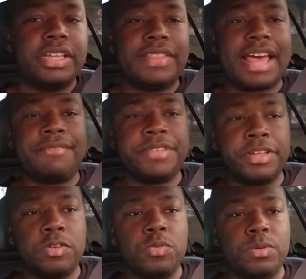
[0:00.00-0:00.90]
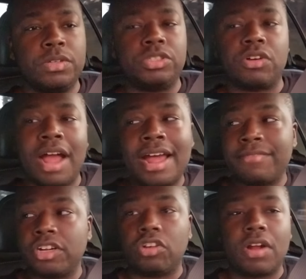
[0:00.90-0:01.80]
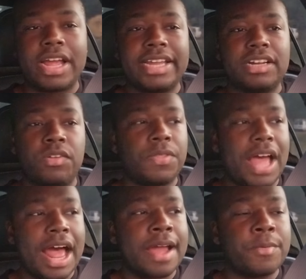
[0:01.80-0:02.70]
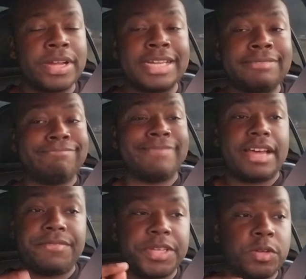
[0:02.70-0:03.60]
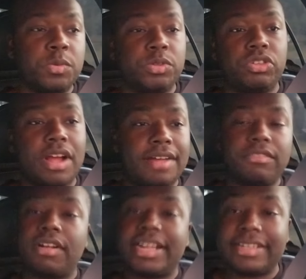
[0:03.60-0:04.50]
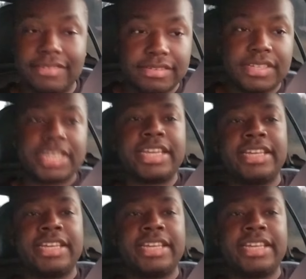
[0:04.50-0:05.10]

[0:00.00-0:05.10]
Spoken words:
That vehicle will drive great on the highway. That vehicle will drive great in the city.